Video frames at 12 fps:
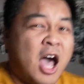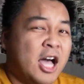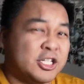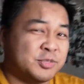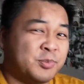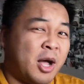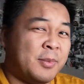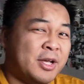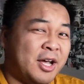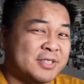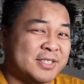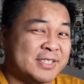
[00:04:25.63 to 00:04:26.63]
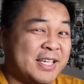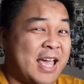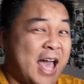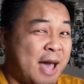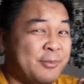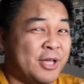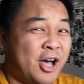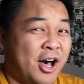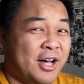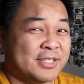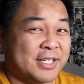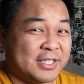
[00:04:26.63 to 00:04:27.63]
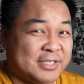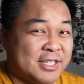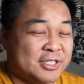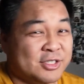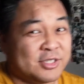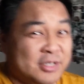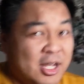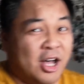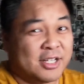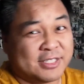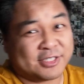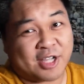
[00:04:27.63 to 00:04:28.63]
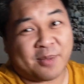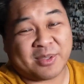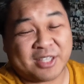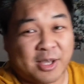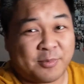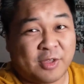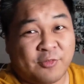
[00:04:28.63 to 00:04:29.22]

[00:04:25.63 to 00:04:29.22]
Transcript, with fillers: I should probably also say happy holidays because you know the holidays are coming up.